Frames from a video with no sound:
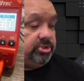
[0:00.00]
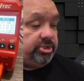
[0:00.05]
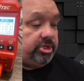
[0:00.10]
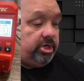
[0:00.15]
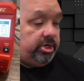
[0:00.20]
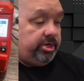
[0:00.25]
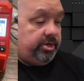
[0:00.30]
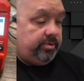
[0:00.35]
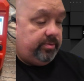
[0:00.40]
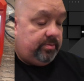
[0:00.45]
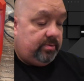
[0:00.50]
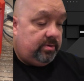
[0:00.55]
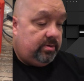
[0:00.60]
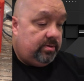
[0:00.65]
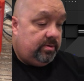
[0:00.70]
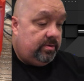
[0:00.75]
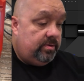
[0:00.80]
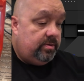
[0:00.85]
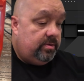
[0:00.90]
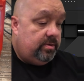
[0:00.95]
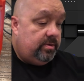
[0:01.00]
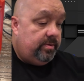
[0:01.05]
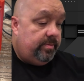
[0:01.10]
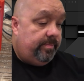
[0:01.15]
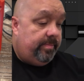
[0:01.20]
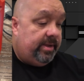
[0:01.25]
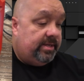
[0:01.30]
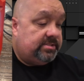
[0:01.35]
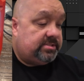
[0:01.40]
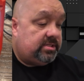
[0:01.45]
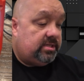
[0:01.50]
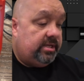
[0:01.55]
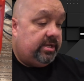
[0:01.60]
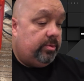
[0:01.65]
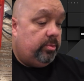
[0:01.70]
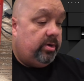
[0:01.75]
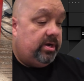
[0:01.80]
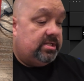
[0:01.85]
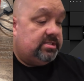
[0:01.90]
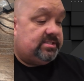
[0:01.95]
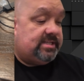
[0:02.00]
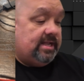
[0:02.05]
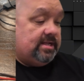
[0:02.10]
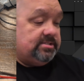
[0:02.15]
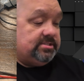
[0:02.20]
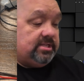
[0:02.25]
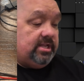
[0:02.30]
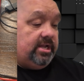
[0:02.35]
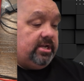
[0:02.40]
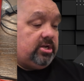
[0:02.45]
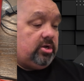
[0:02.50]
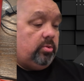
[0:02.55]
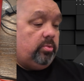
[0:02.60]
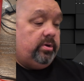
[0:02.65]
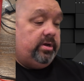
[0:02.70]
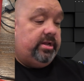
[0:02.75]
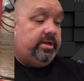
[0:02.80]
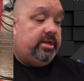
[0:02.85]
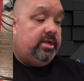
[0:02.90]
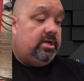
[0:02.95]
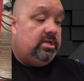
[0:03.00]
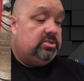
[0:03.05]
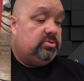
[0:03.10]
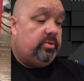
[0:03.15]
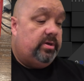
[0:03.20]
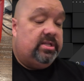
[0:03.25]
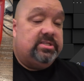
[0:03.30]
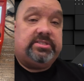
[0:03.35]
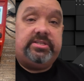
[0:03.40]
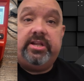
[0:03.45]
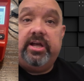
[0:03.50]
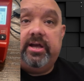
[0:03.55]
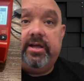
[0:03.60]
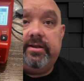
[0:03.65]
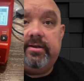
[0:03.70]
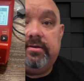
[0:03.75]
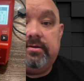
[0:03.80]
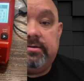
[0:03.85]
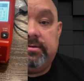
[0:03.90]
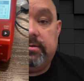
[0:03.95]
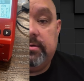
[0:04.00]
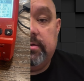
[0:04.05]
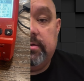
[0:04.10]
to show you basically what it sounds like or what it does when it's done.